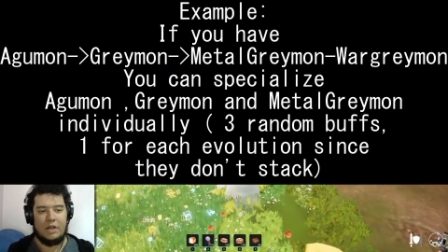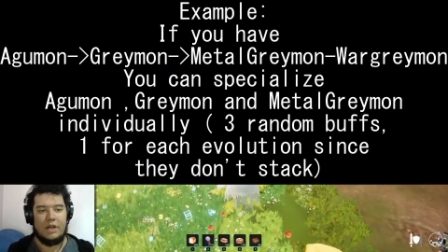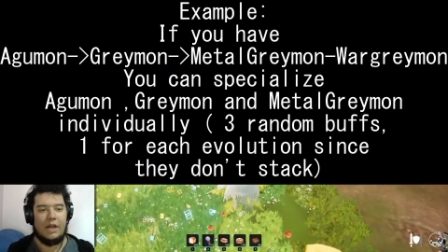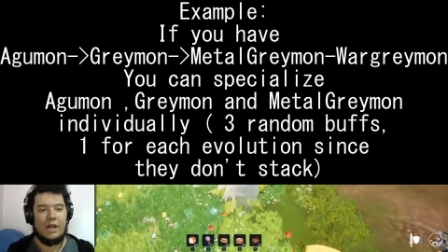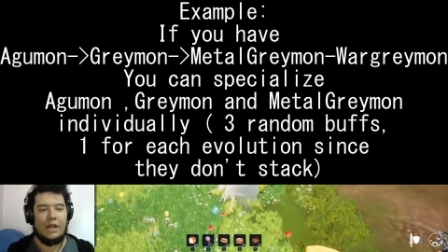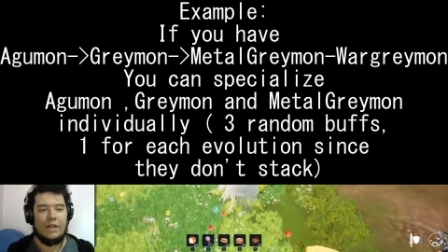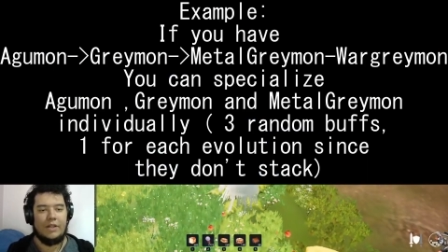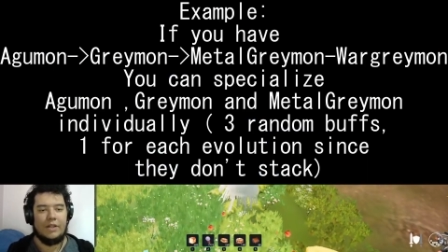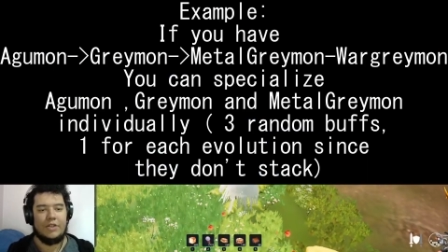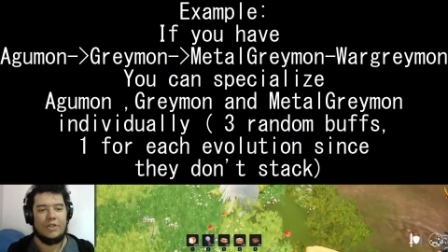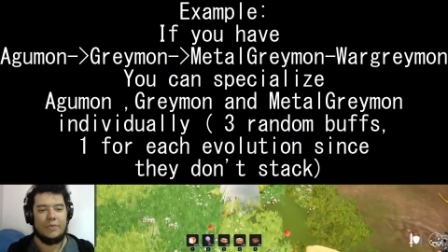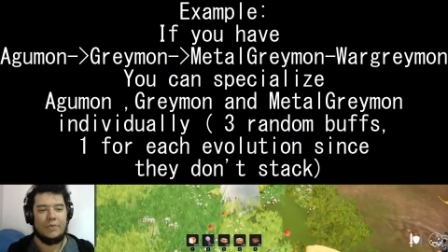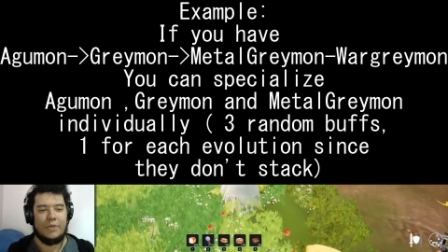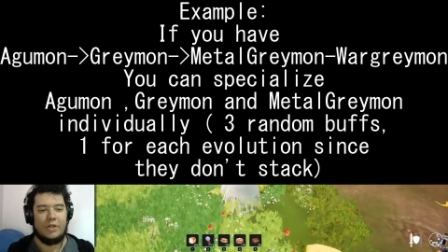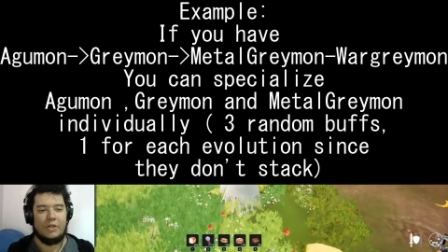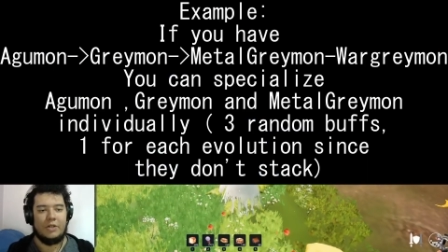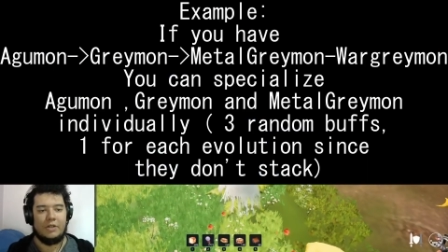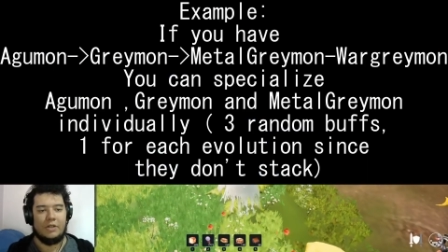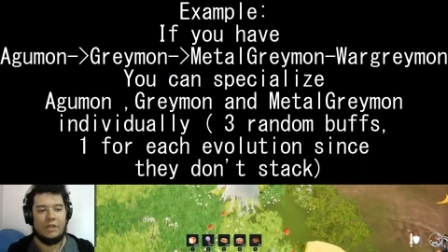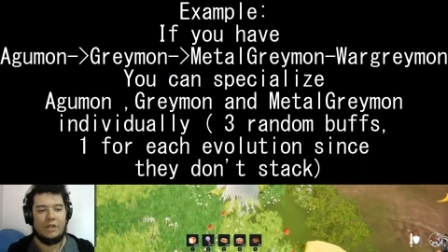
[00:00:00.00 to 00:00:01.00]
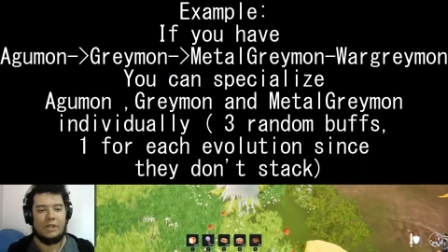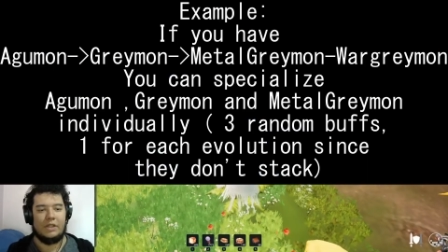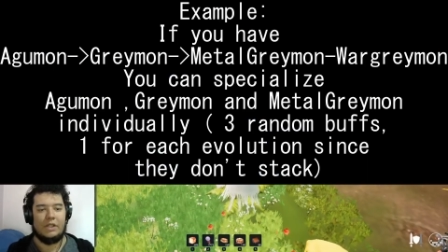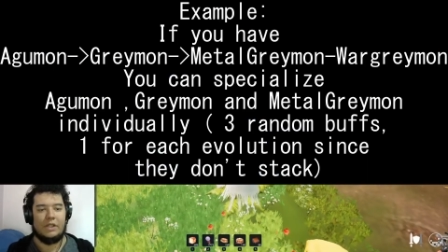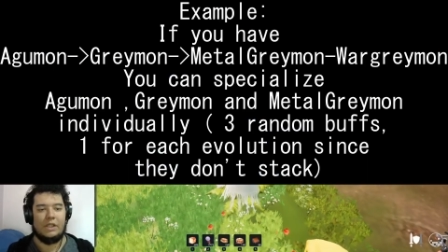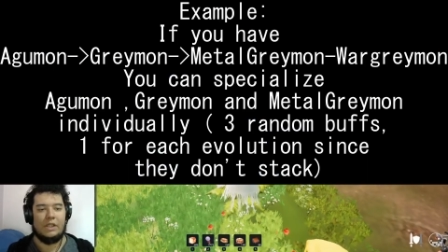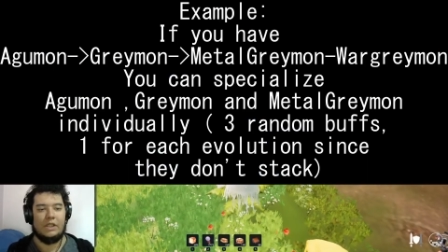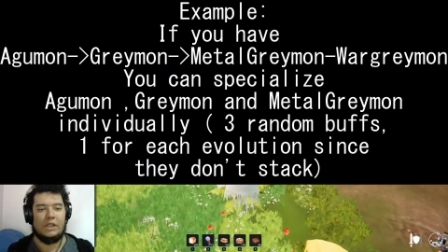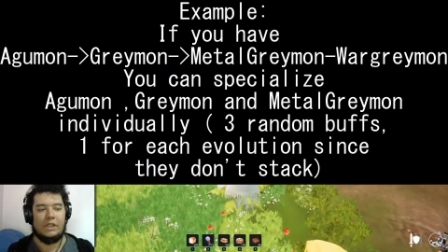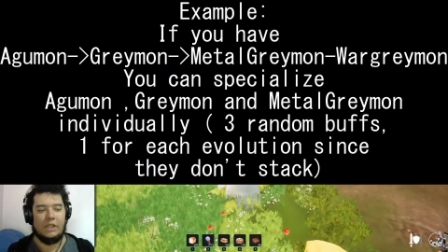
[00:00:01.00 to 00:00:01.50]
any
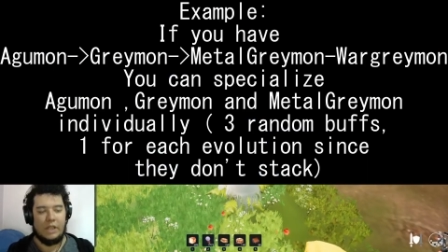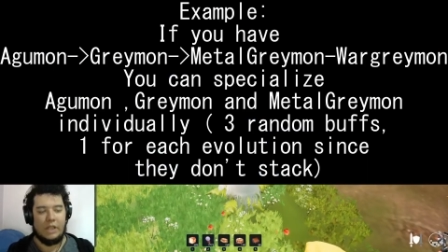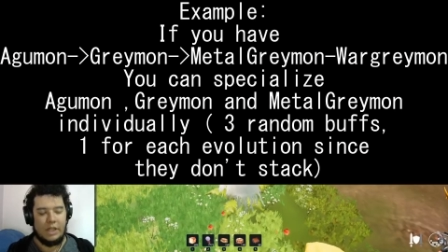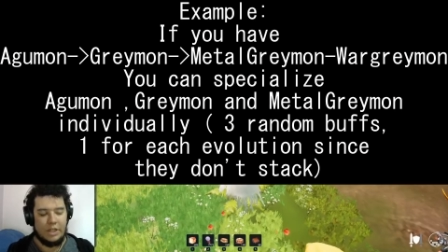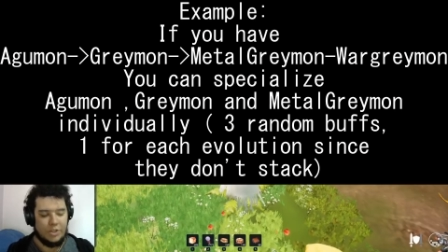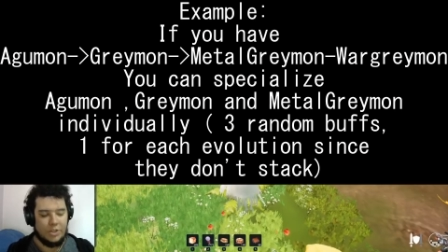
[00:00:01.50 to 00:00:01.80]
Digimon,